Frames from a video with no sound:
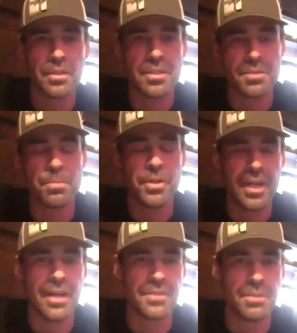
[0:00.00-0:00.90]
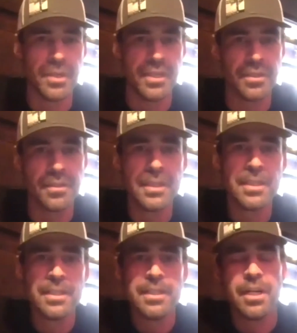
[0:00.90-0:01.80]
it's a pretty hefty meal.
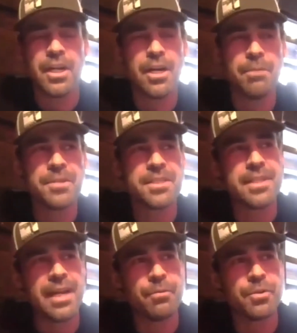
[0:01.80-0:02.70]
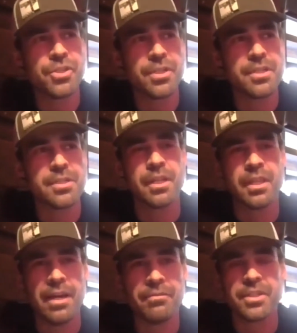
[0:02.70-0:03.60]
The sandwiches,
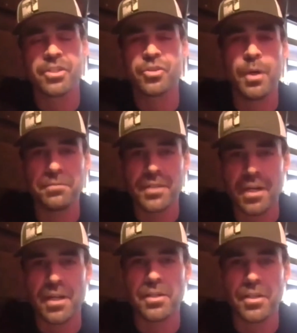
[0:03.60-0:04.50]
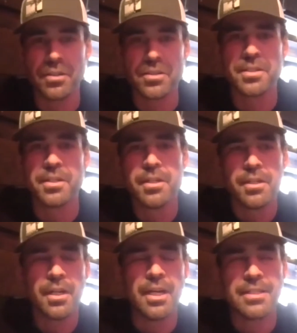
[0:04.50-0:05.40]
$11 to $12.